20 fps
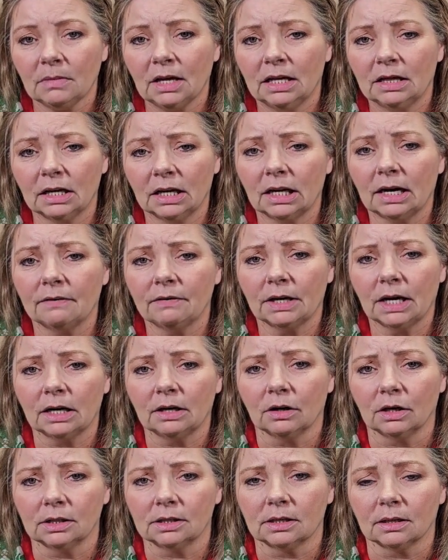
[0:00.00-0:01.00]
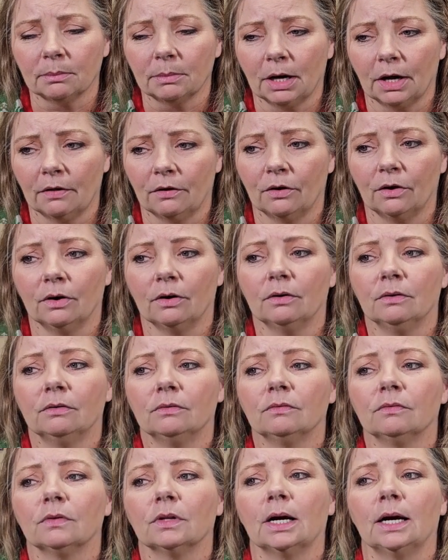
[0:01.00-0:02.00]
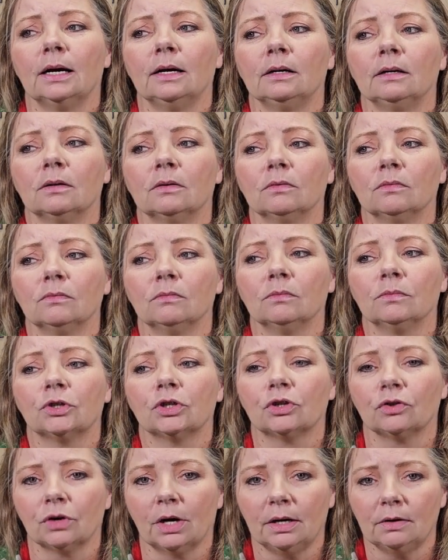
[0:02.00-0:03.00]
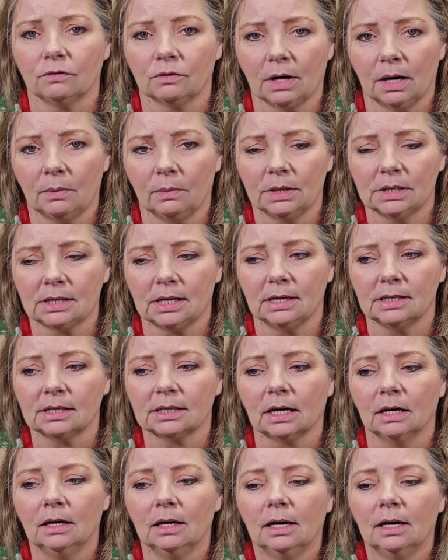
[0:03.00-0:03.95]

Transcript: that I've gotten on some other, like, straight rye whiskeys.